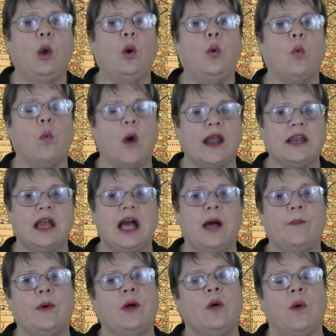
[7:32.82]
One
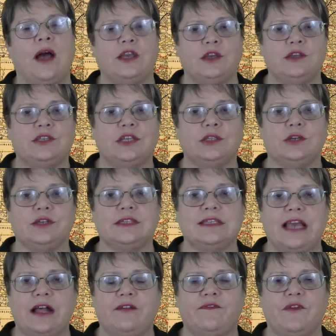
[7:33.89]
couple, while using their
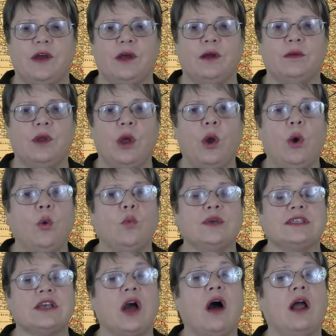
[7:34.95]
cell phone,
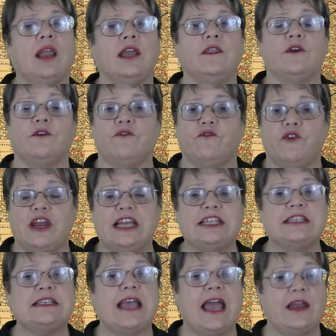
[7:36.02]
was calling their
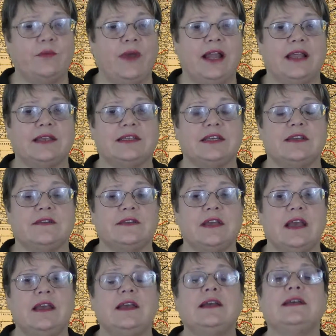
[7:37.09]
friends and relatives
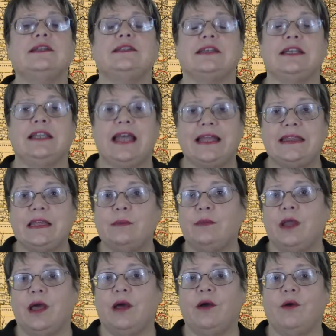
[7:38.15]
to let them
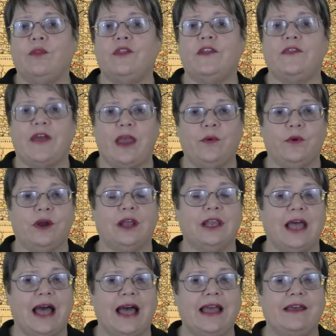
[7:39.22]
know that they were
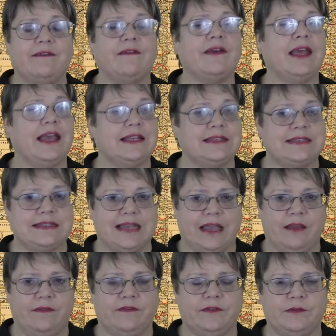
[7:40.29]
alive and
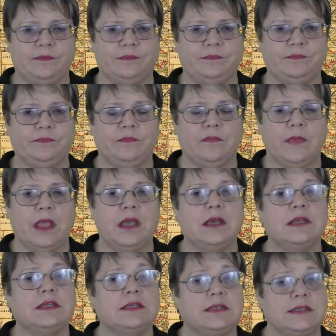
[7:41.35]
safe.
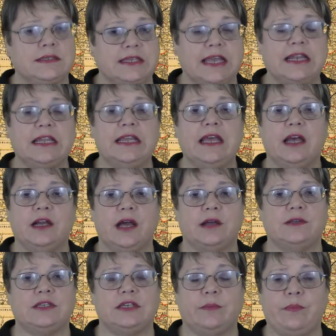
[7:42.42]
Suddenly a
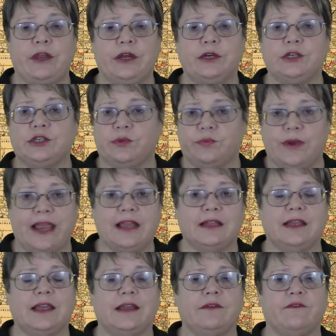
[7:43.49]
ghost appeared
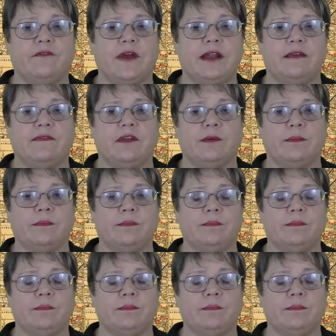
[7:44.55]
directly in front of them.